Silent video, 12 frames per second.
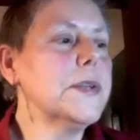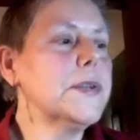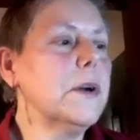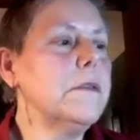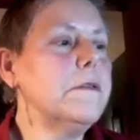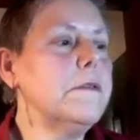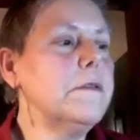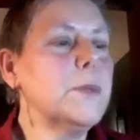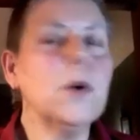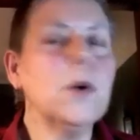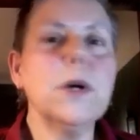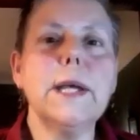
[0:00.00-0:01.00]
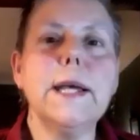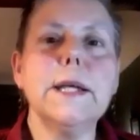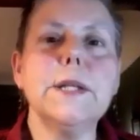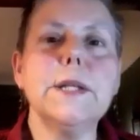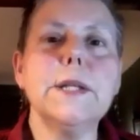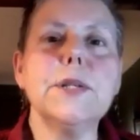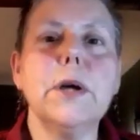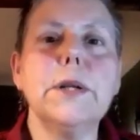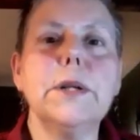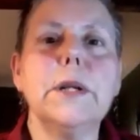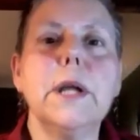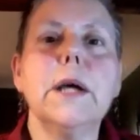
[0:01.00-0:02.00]
us on Facebook and
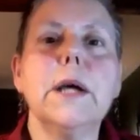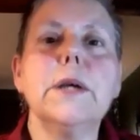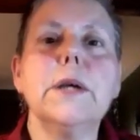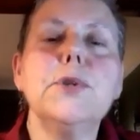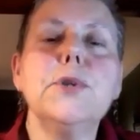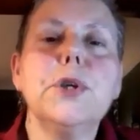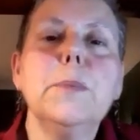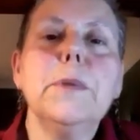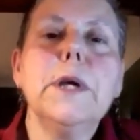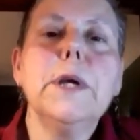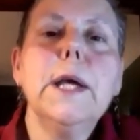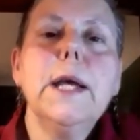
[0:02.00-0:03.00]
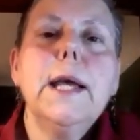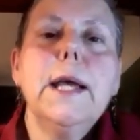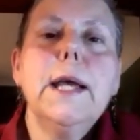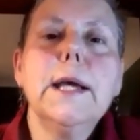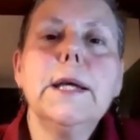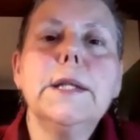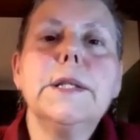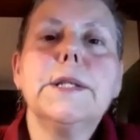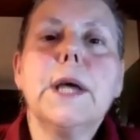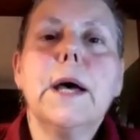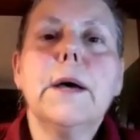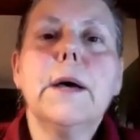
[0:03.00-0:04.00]
on YouTube. And
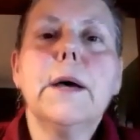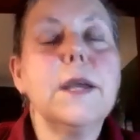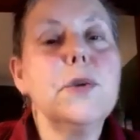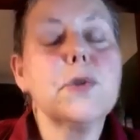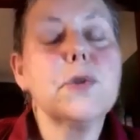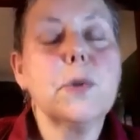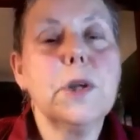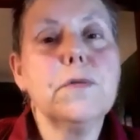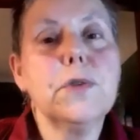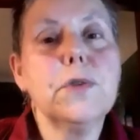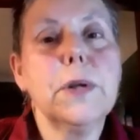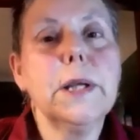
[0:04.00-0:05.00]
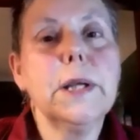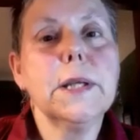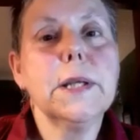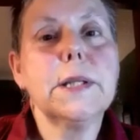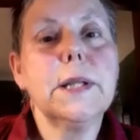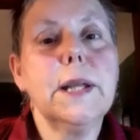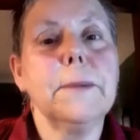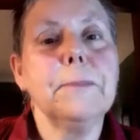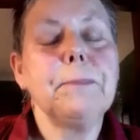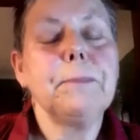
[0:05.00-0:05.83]
thank you so much for joining us today.